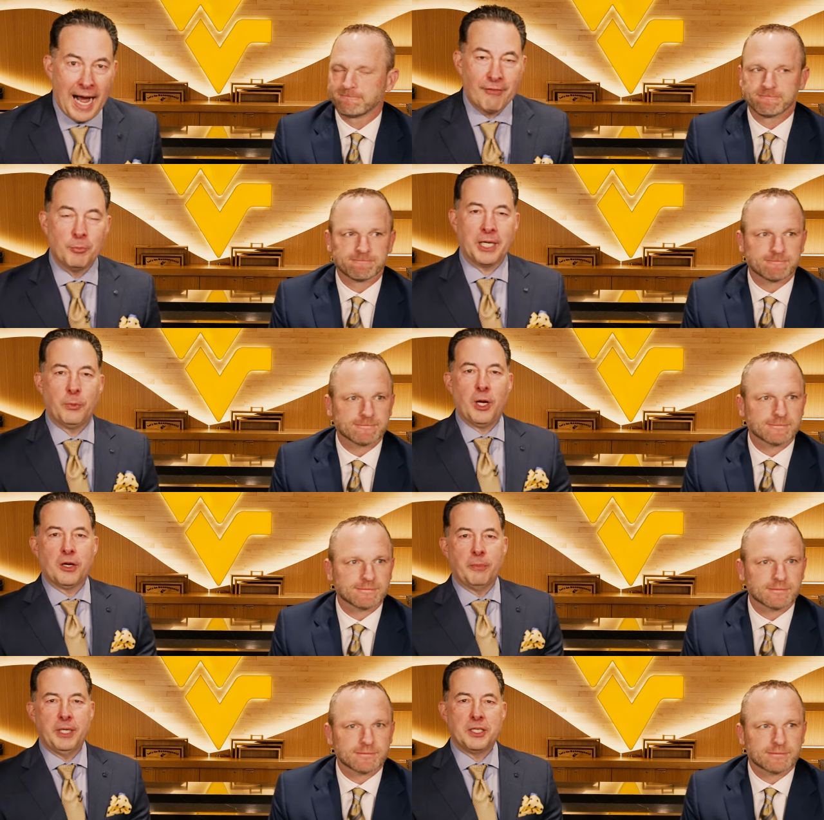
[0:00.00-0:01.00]
Speaker 1: Hi, everybody.
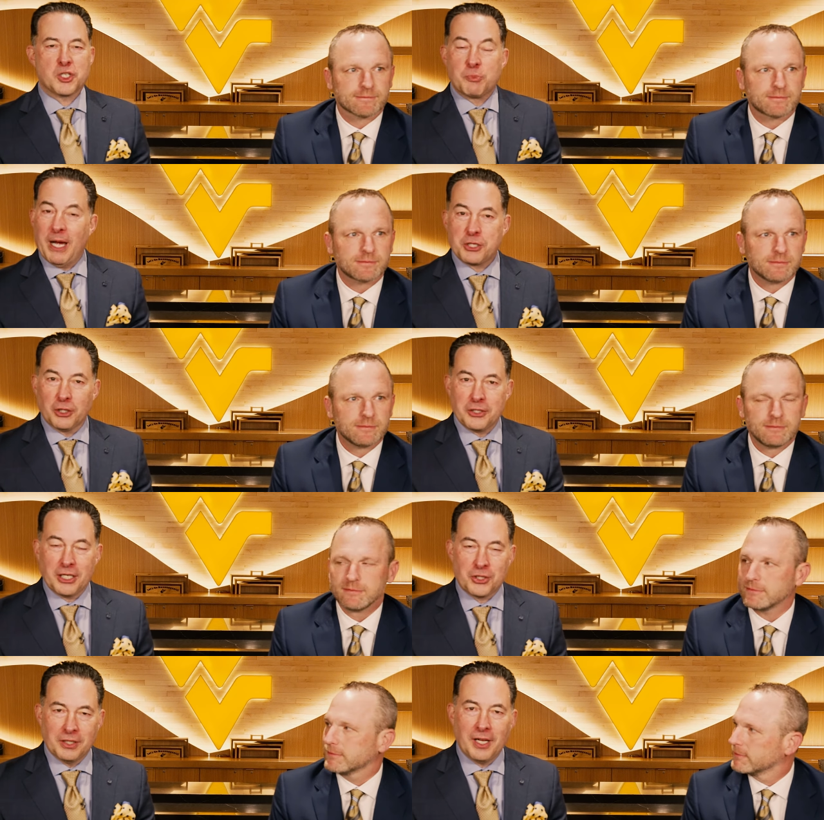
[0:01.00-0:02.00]
Welcome in. Special
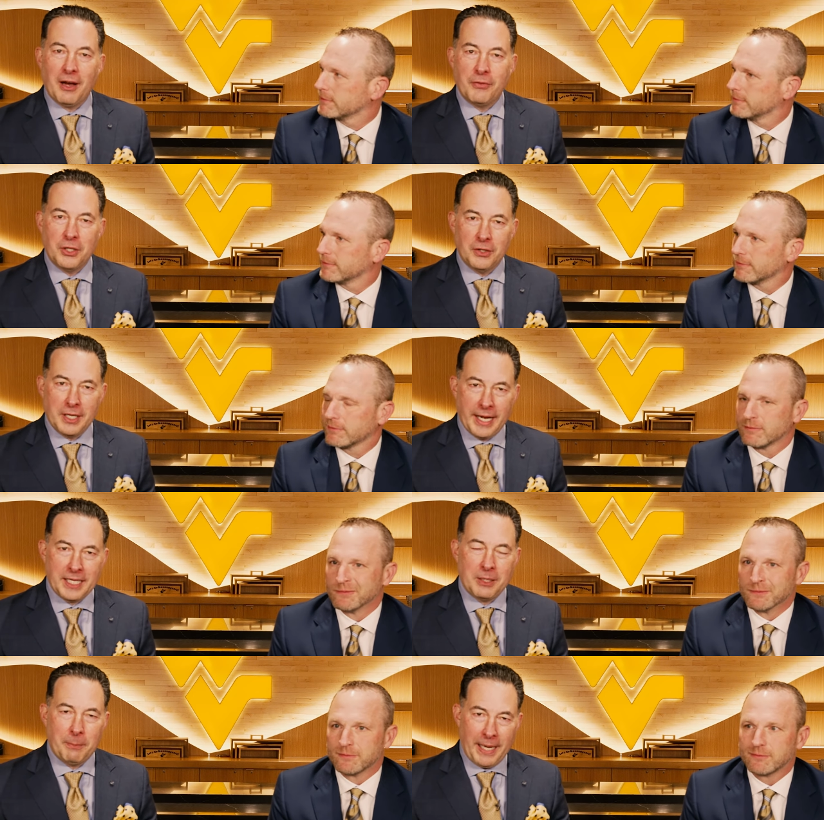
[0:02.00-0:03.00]
edition of the
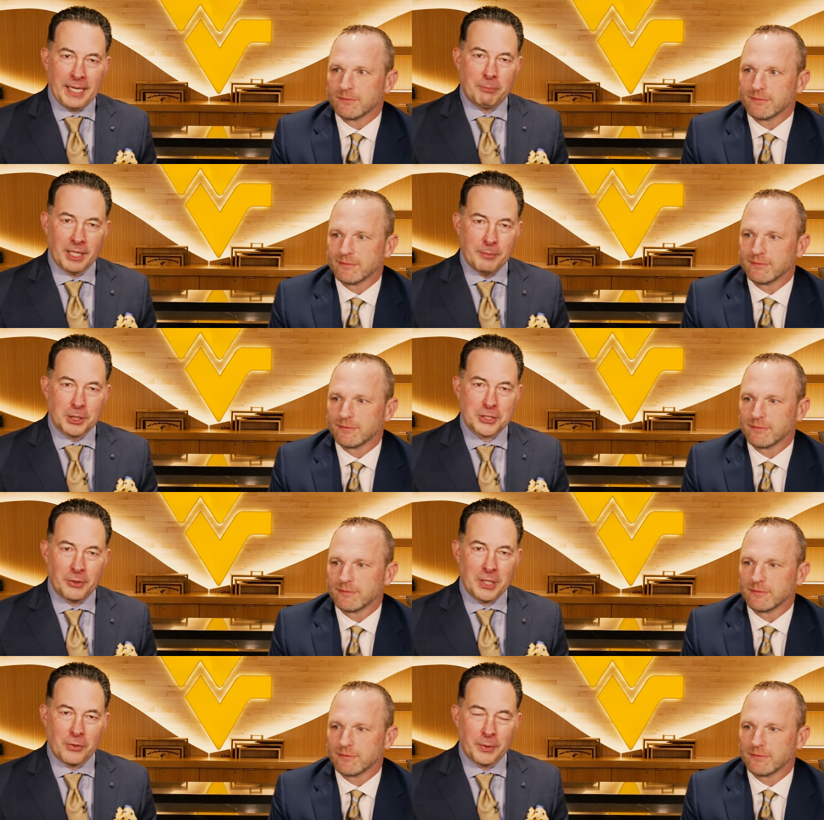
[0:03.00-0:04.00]
United Bank Playbook.
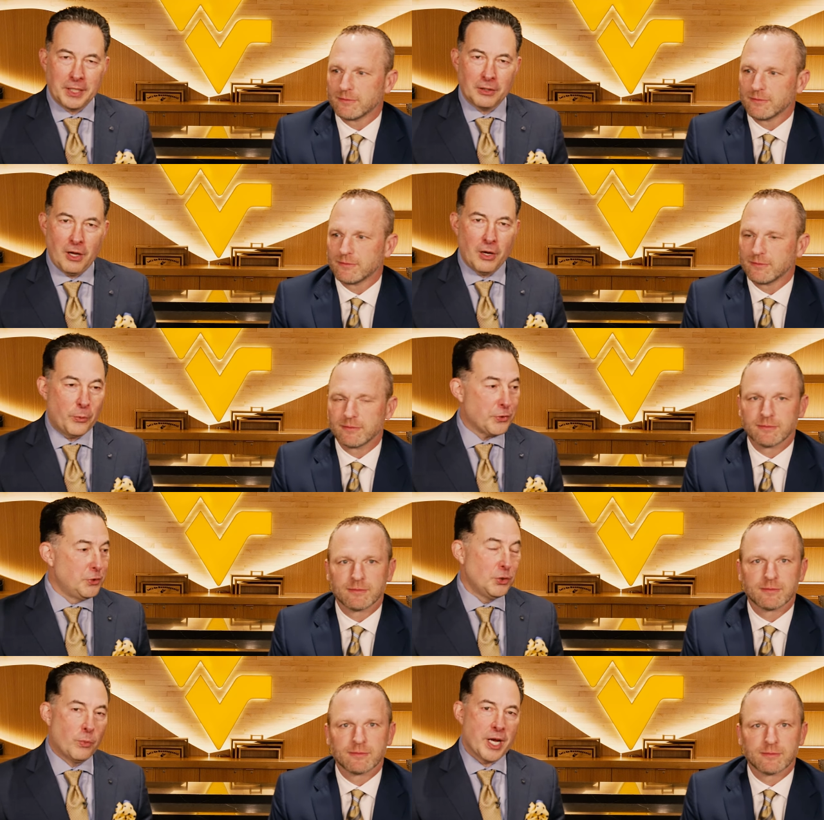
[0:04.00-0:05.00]
Tony Caridi along
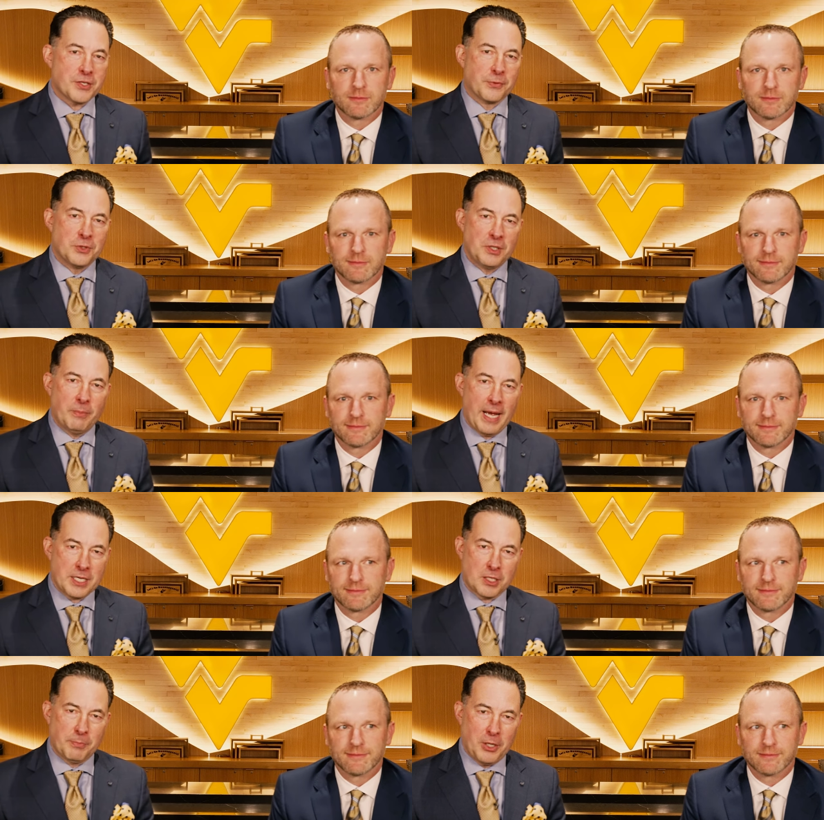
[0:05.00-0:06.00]
with new West Virginia
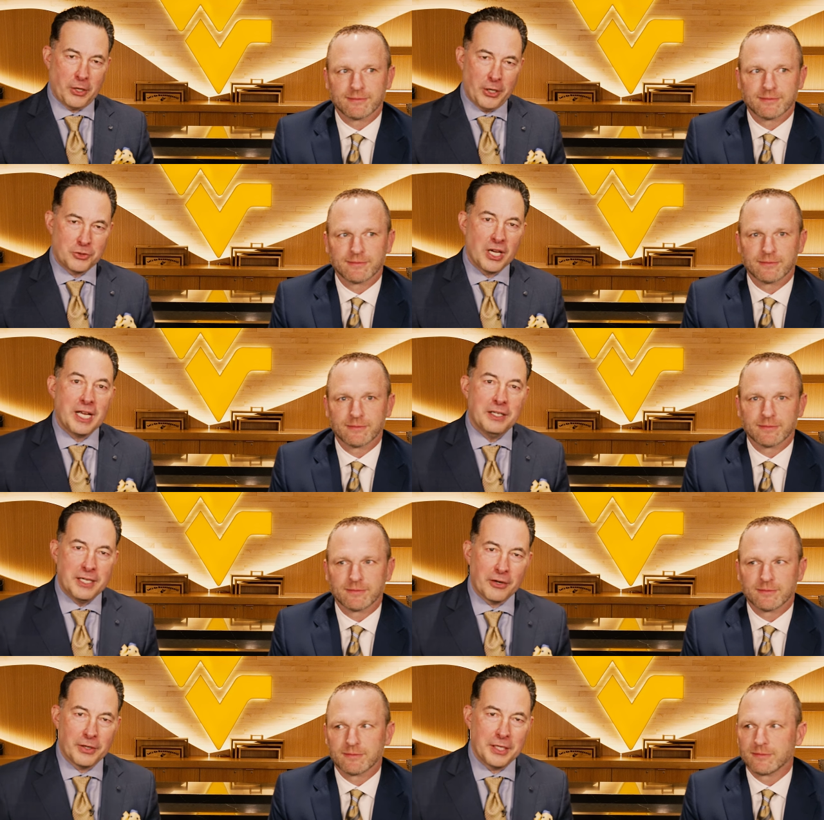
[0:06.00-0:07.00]
basketball coach
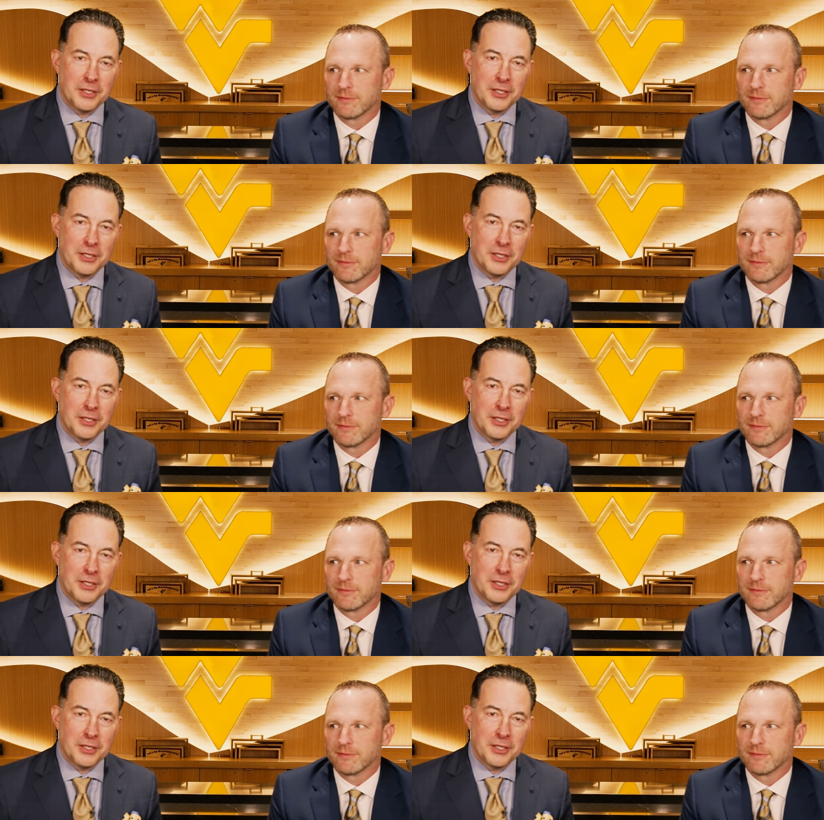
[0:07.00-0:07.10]
Darian